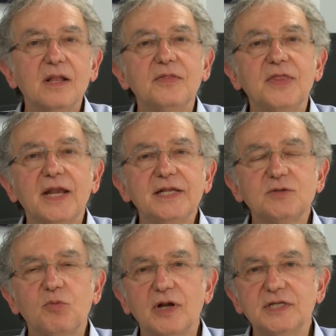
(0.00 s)
That is
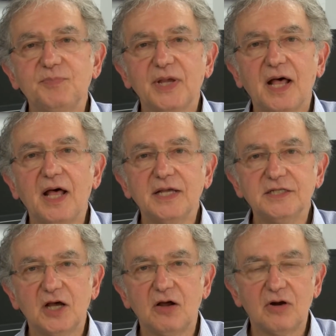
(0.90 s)
what is behind
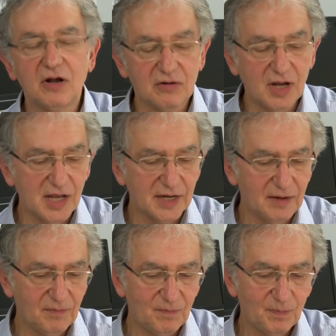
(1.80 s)
RRI.
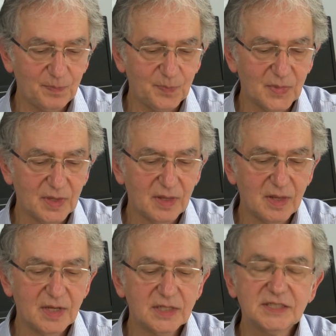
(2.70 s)

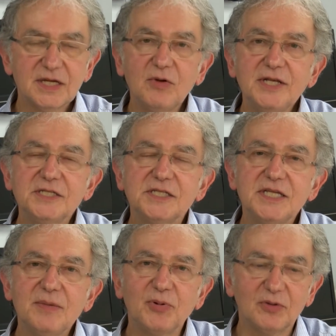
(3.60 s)
So in
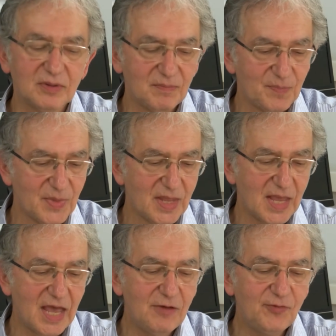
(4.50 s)
SSIBL,
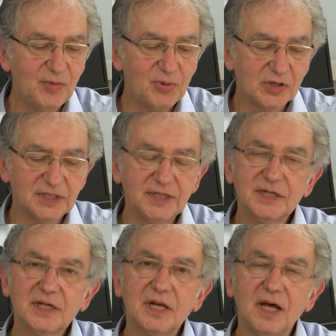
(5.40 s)
everybody in a
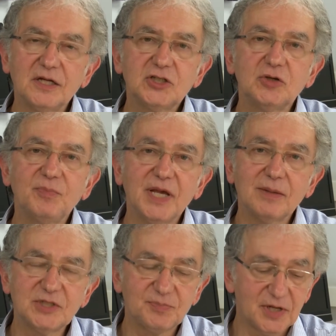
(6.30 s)
class should be
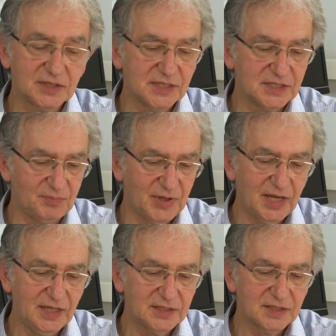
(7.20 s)
able to
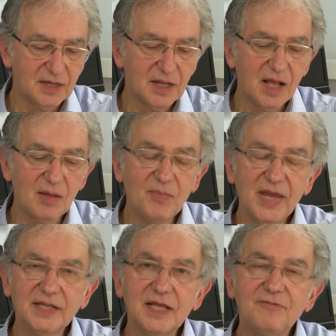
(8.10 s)
participate and
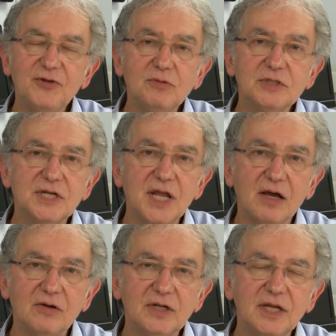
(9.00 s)
make their views
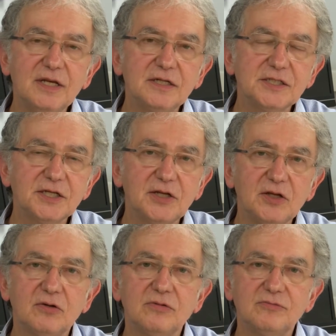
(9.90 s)
known in a
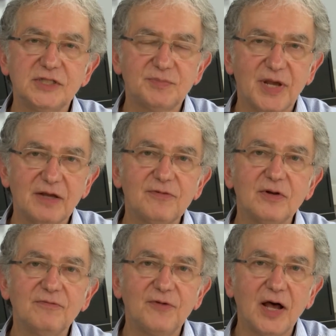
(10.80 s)
secure and respectful
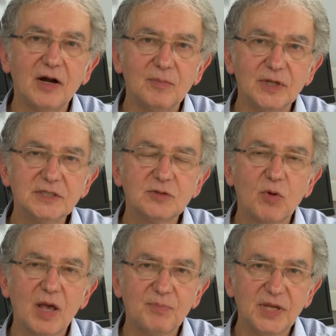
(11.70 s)
environment
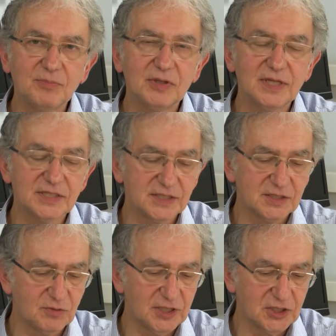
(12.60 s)
where people listen
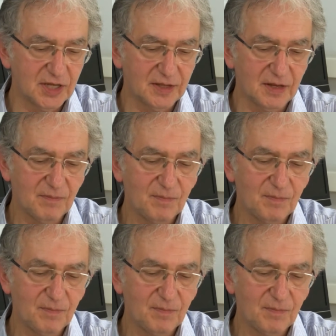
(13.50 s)
to each other.